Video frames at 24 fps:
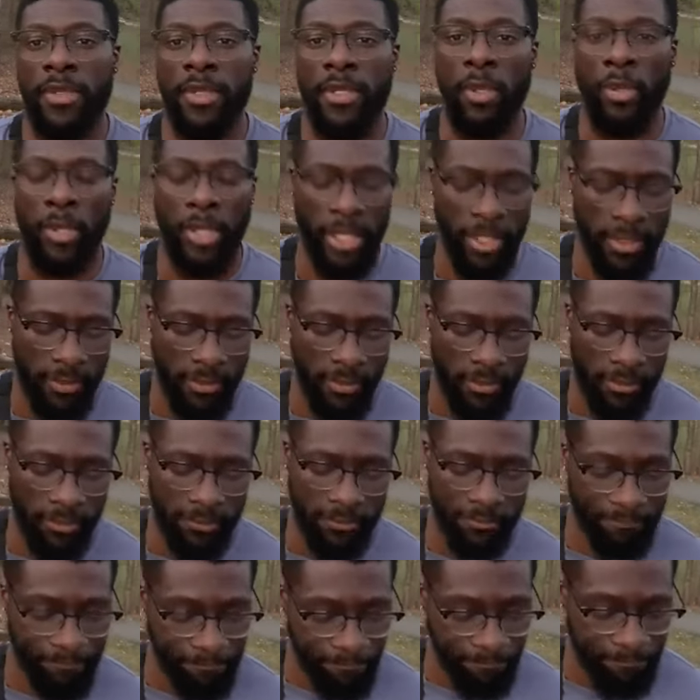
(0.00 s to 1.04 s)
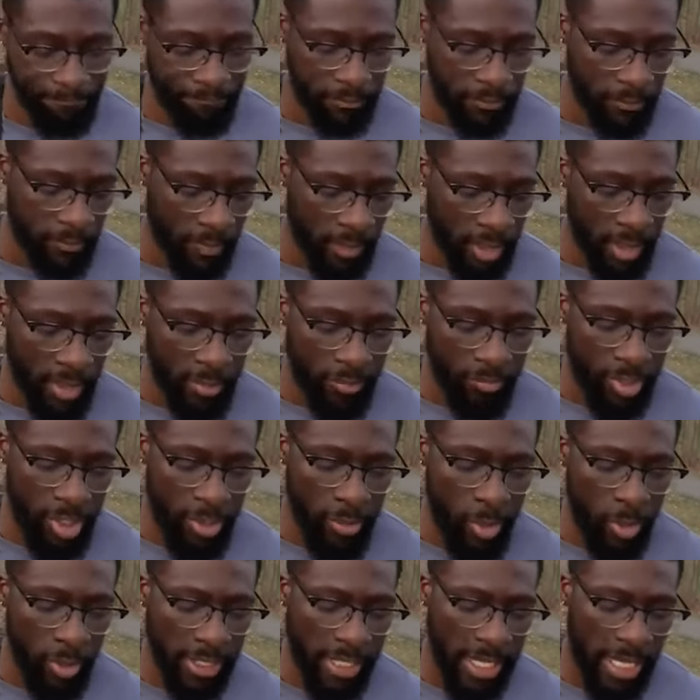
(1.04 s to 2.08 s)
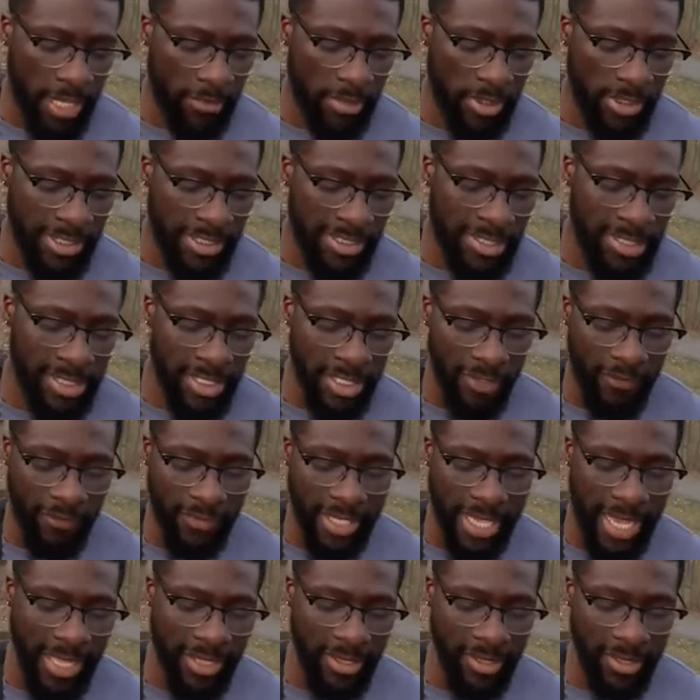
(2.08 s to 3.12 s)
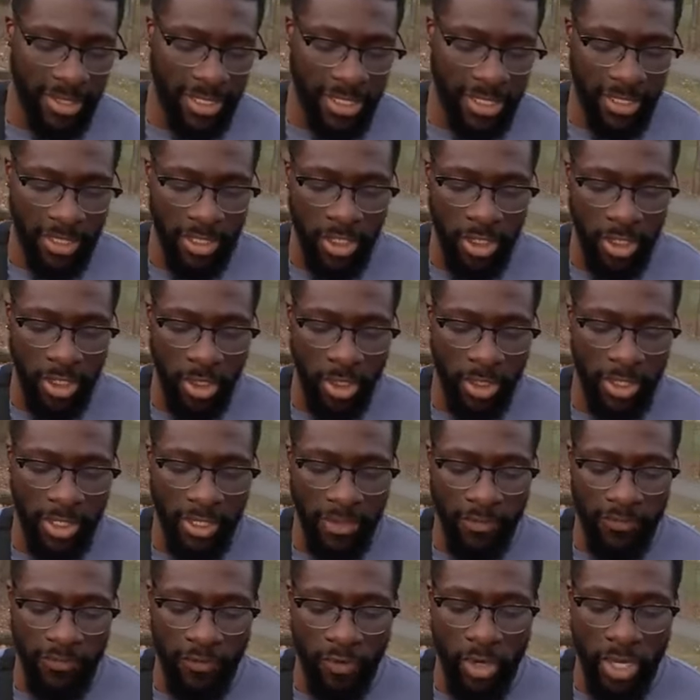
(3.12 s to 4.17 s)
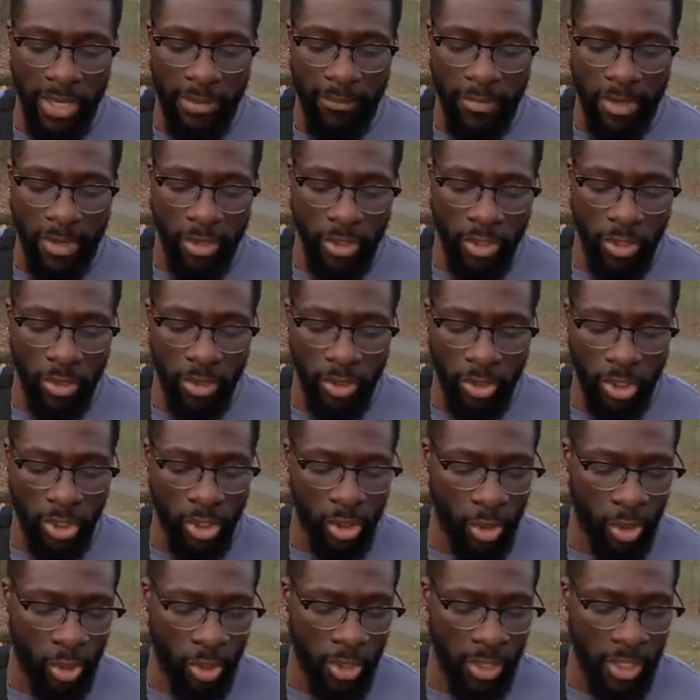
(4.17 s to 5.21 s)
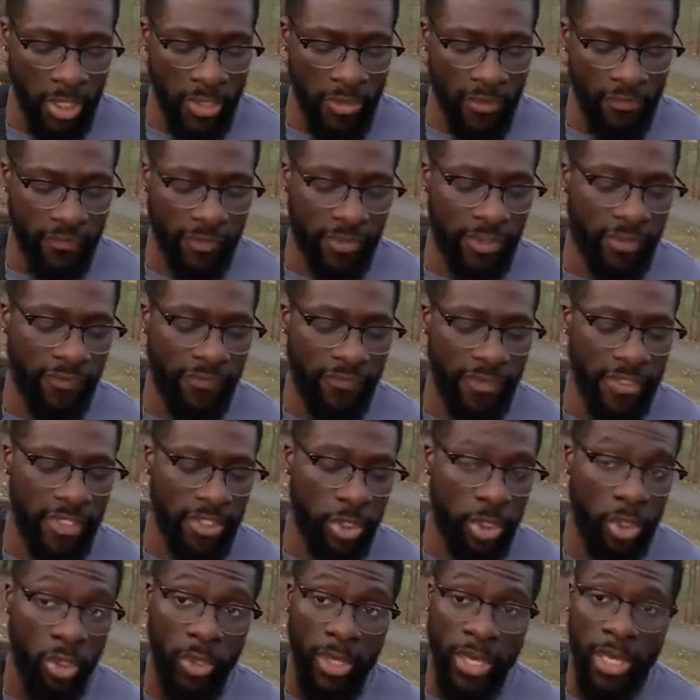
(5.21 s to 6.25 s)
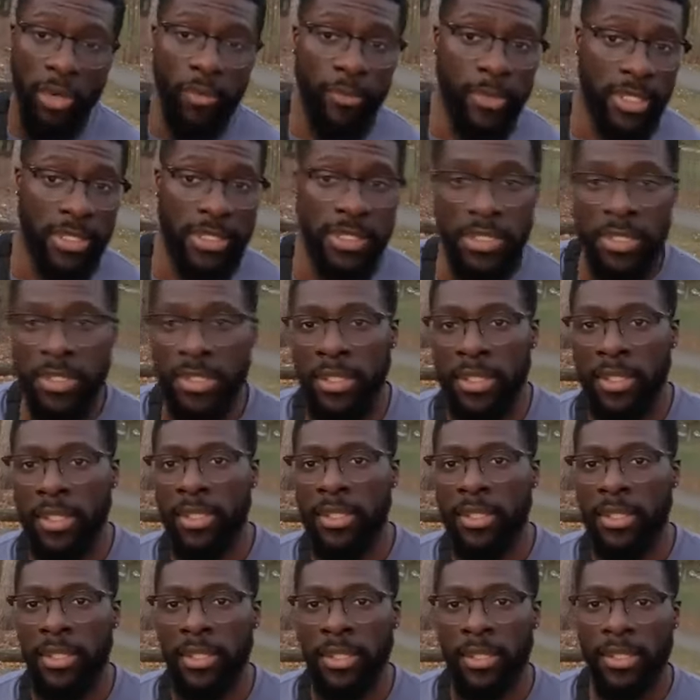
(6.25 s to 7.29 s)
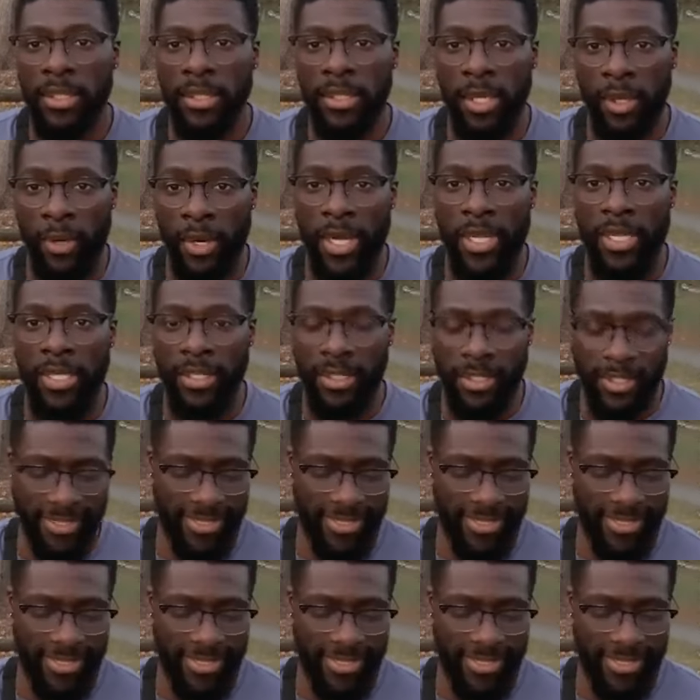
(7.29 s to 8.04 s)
Okay? Hmm. People came to the Sea of Galilee looking for a miracle cure for their physical ailments. All right?